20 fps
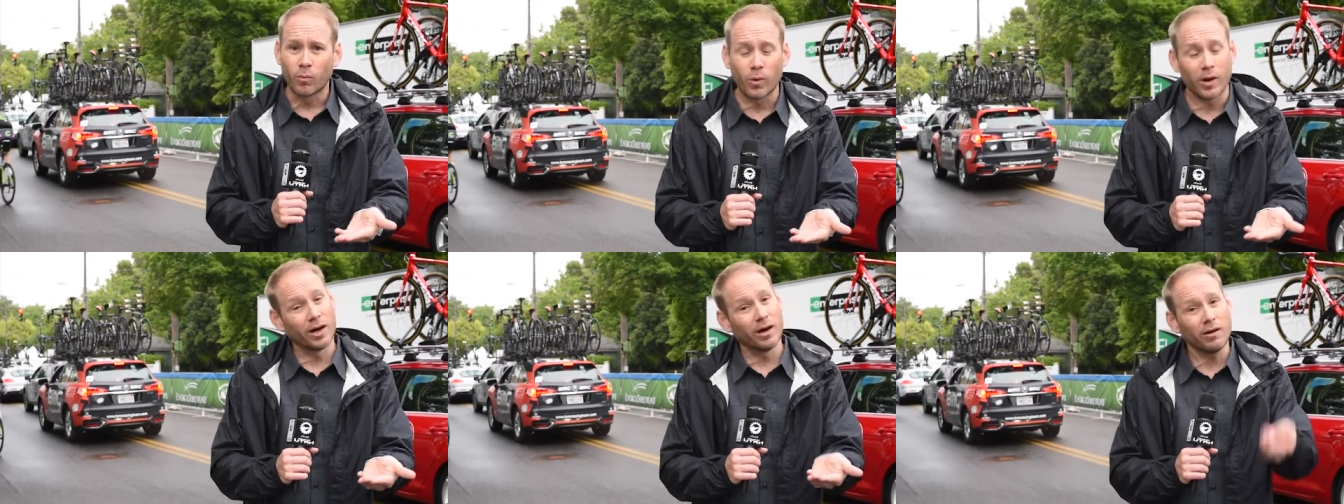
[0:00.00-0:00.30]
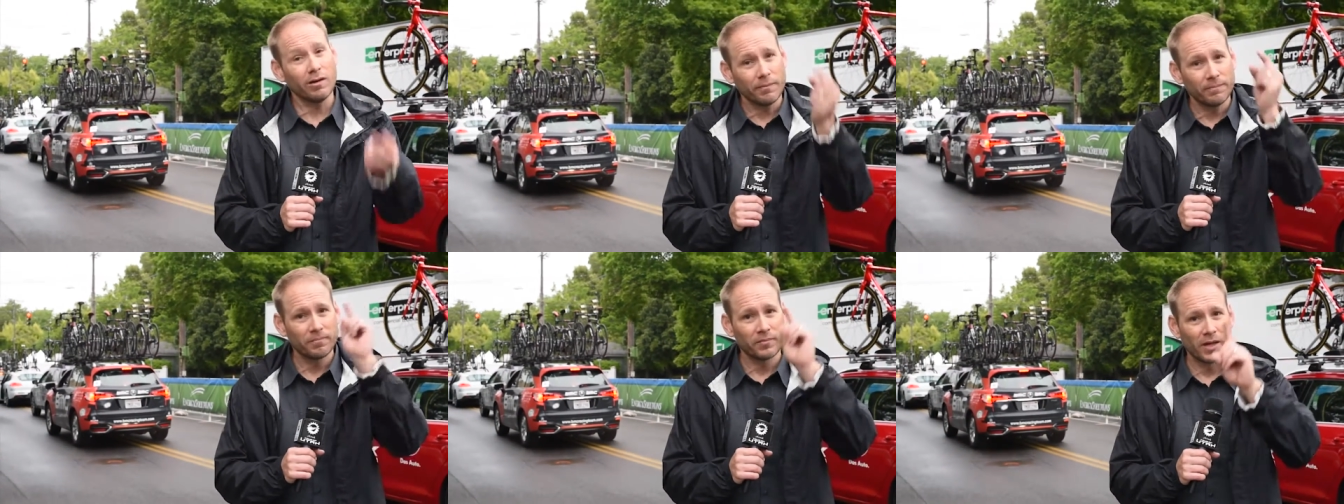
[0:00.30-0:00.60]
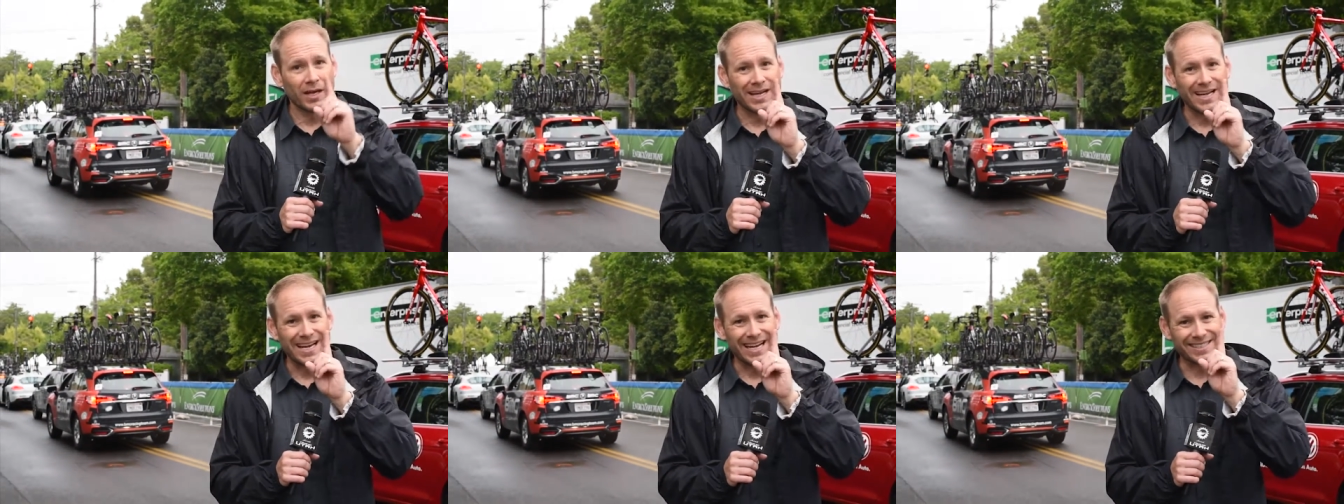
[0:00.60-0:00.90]
Well,
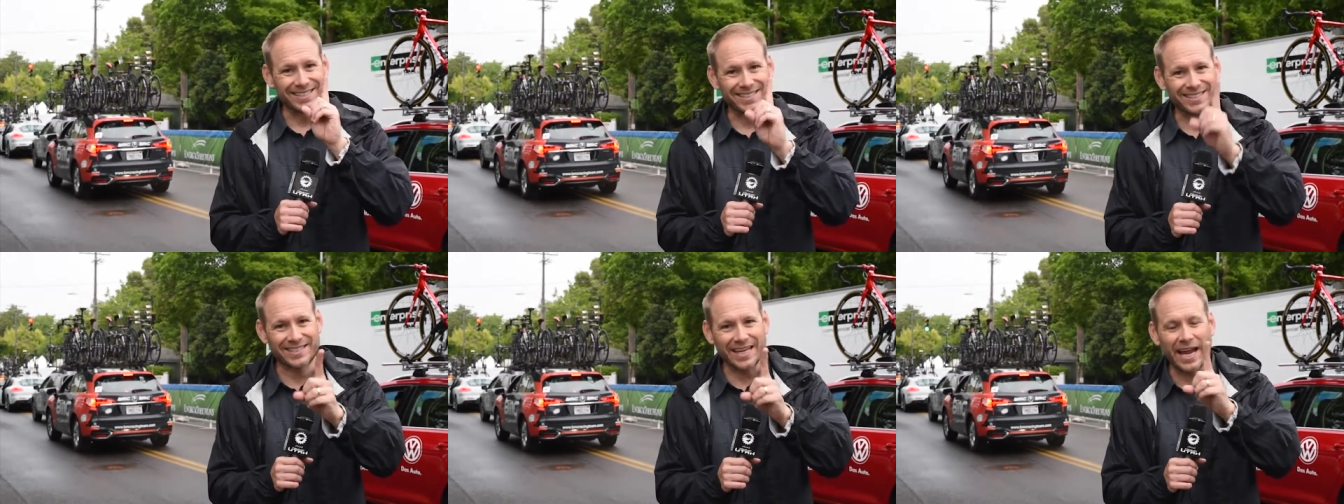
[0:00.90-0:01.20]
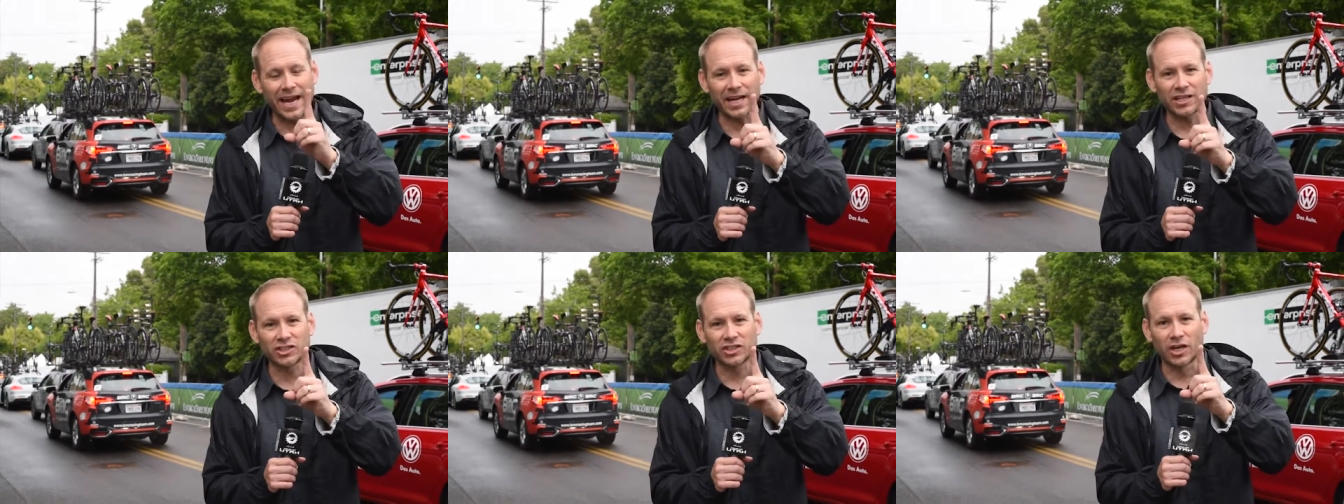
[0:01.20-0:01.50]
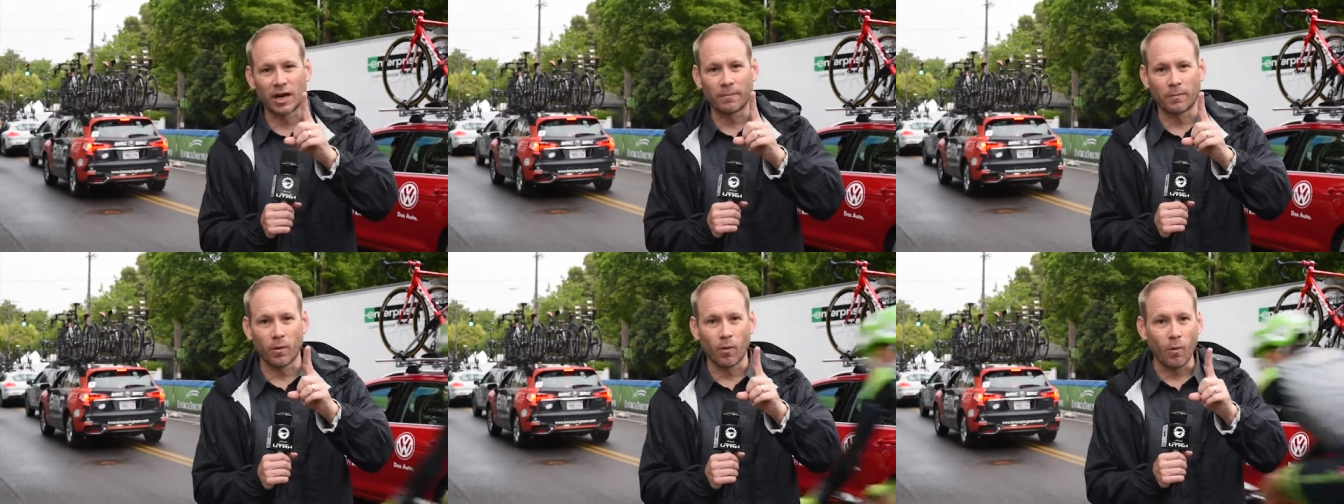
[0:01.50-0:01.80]
at stage
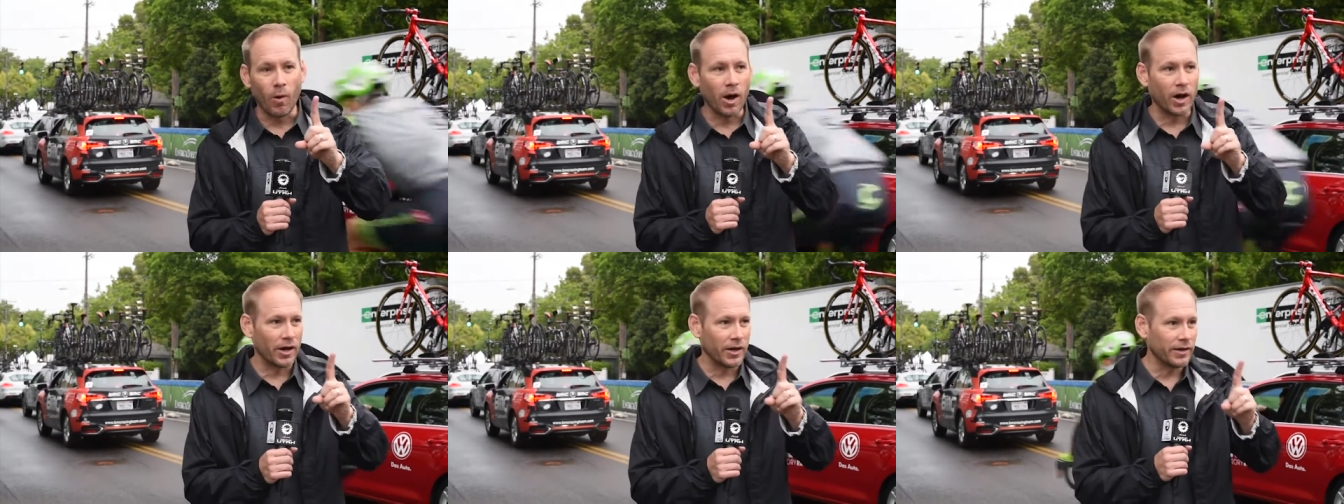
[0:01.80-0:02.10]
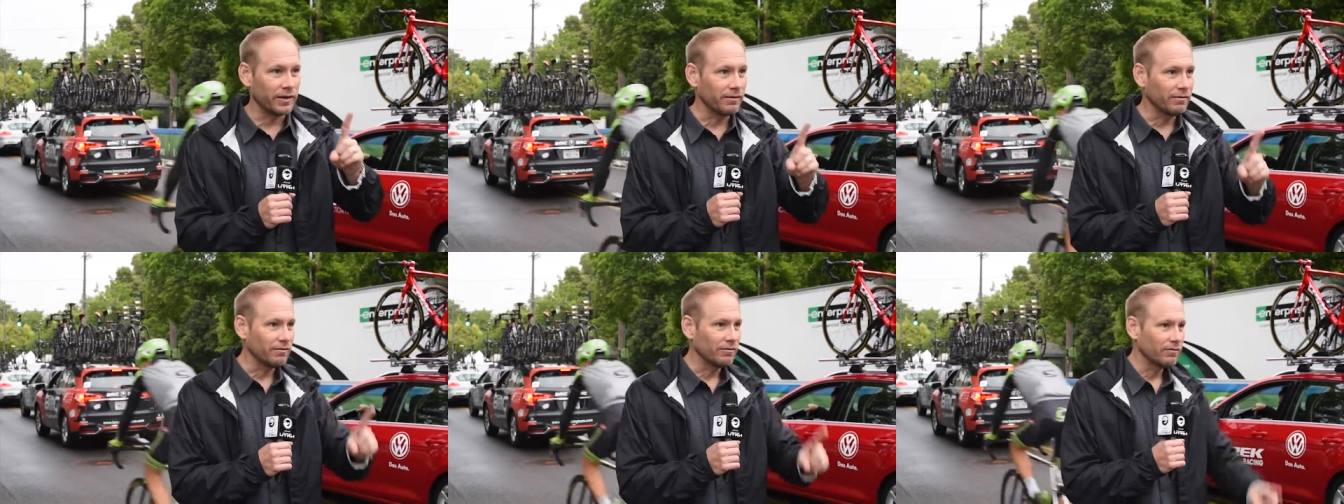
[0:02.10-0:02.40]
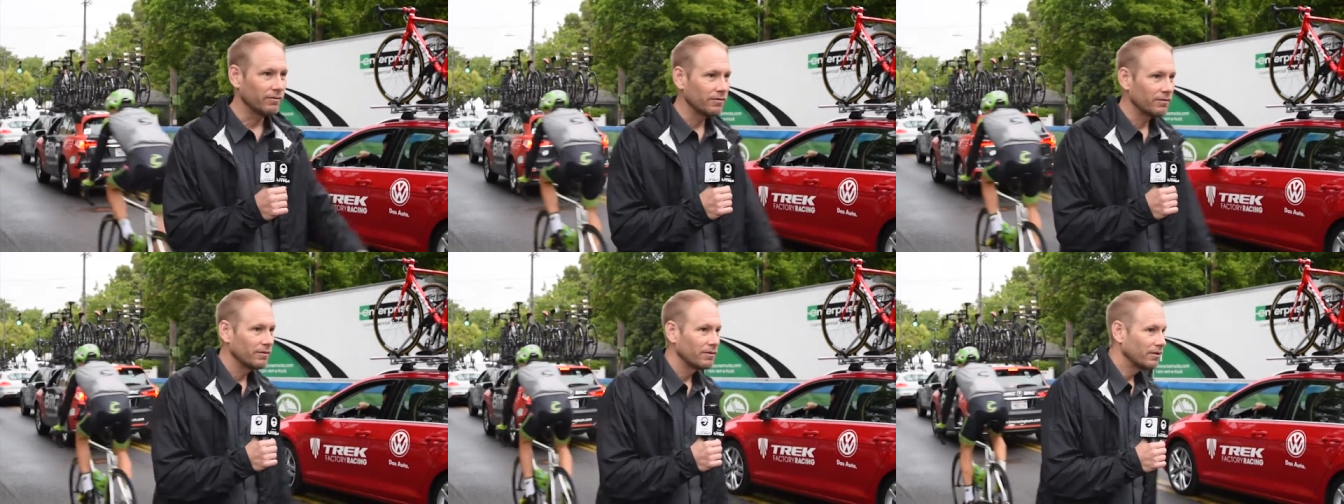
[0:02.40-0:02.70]
number one,
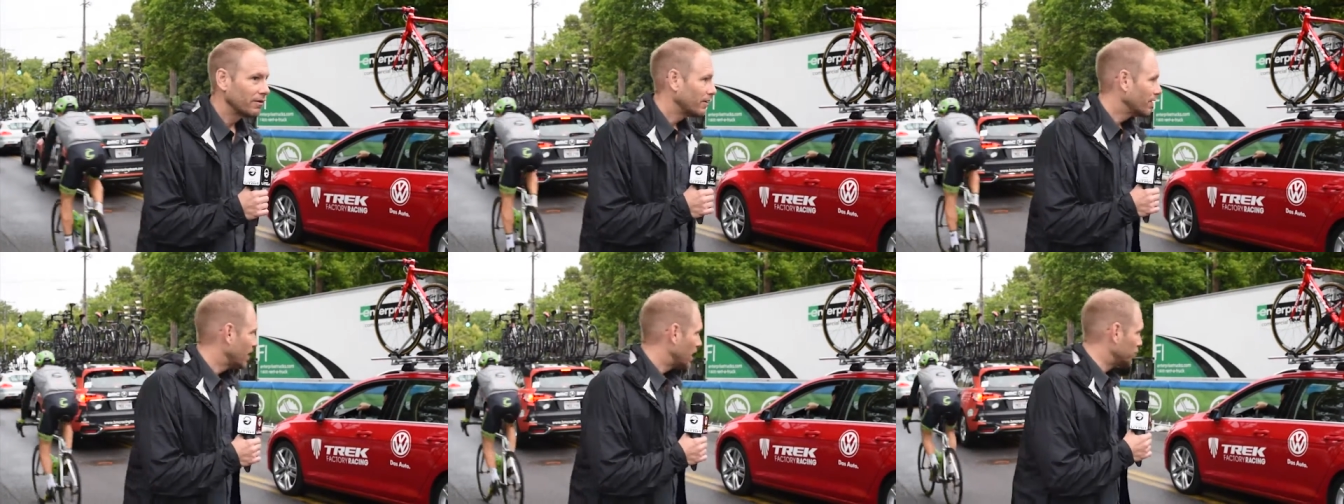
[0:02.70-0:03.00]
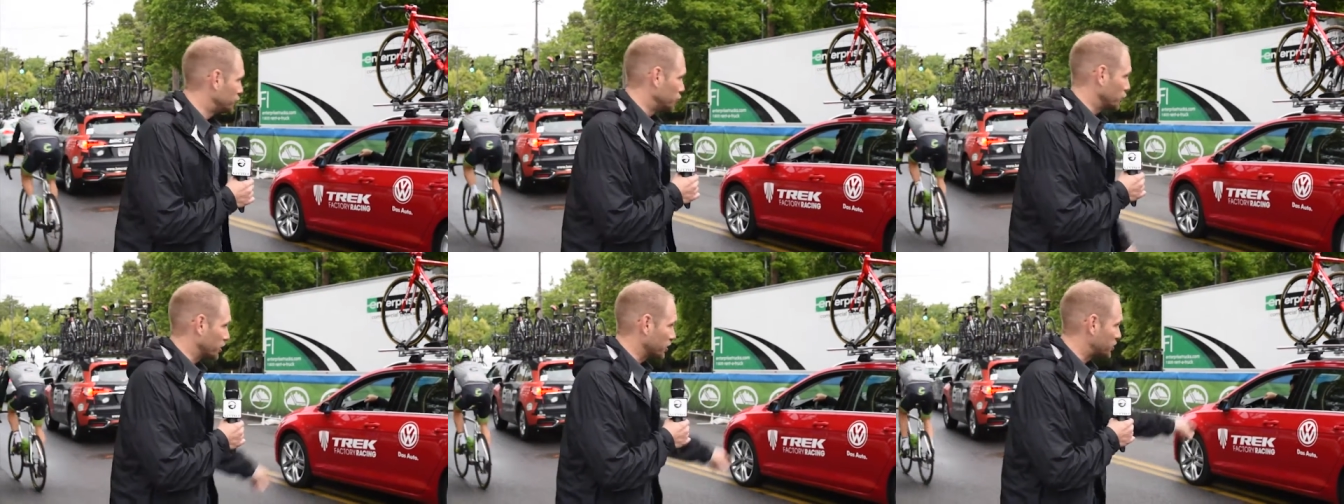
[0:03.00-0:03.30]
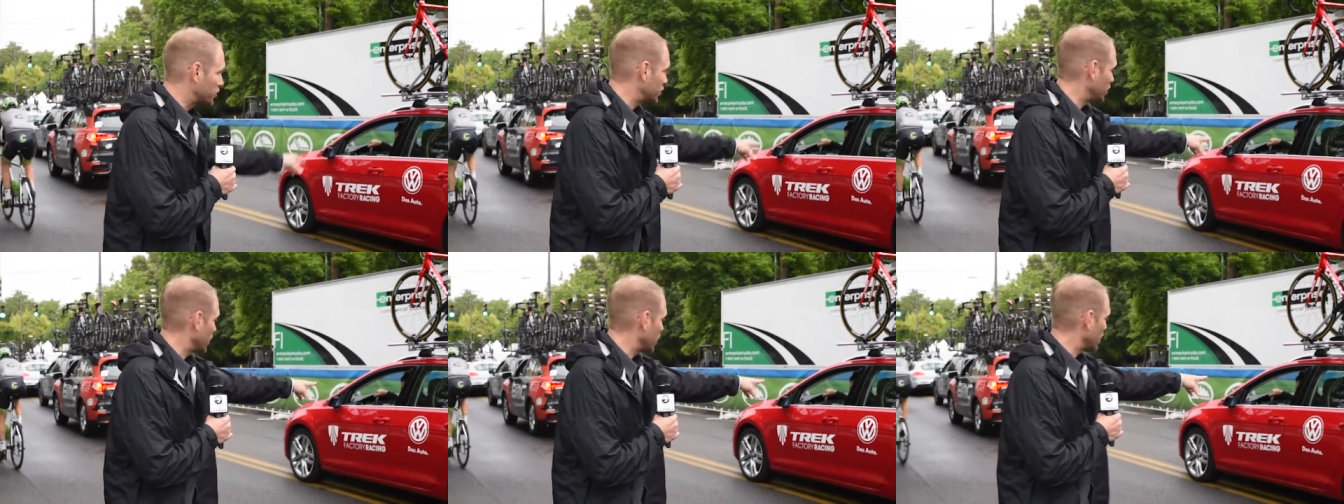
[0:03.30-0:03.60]
as you can
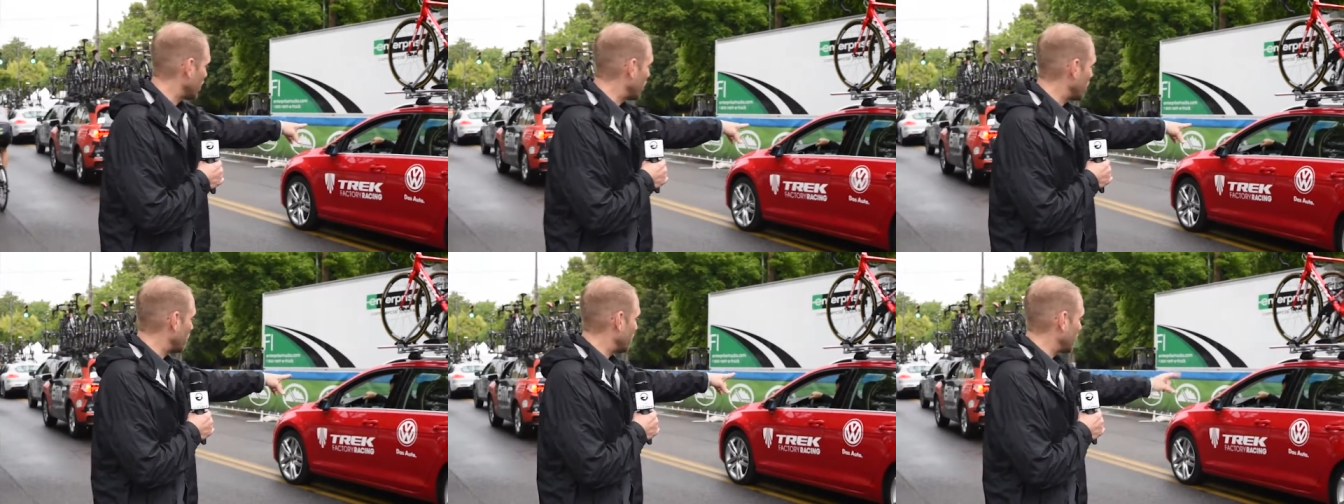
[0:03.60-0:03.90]
see on the